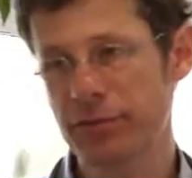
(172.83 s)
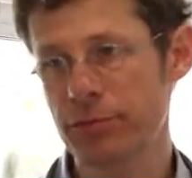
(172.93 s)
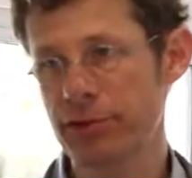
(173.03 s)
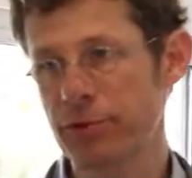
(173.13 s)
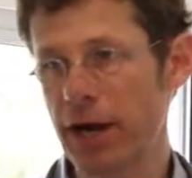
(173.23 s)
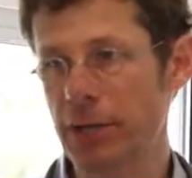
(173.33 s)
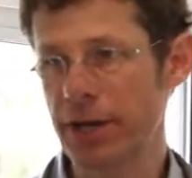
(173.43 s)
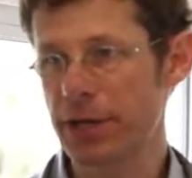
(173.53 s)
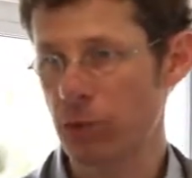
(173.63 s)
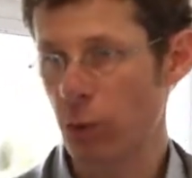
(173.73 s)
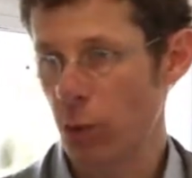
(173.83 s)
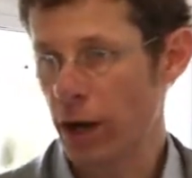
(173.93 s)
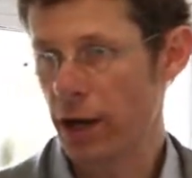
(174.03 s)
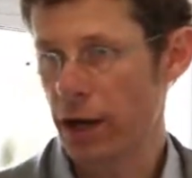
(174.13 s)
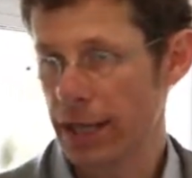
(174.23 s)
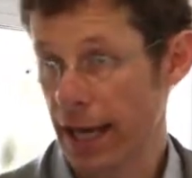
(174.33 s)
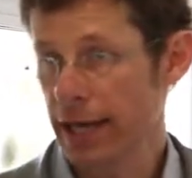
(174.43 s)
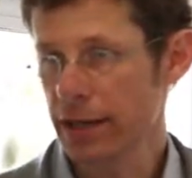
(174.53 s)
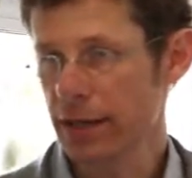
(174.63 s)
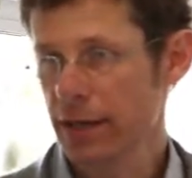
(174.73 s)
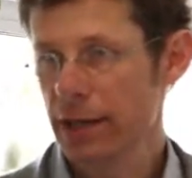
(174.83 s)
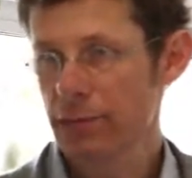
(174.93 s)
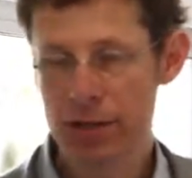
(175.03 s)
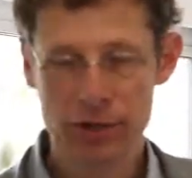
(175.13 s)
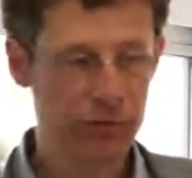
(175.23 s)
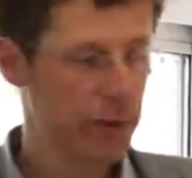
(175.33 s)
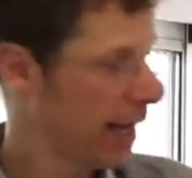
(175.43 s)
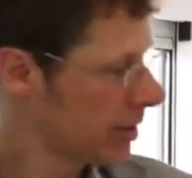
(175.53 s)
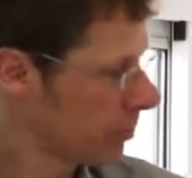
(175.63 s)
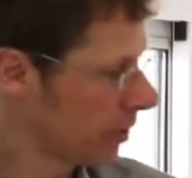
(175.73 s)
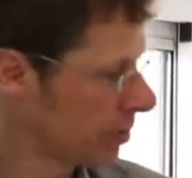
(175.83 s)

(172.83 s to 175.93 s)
this was a very big uh, gain because we had the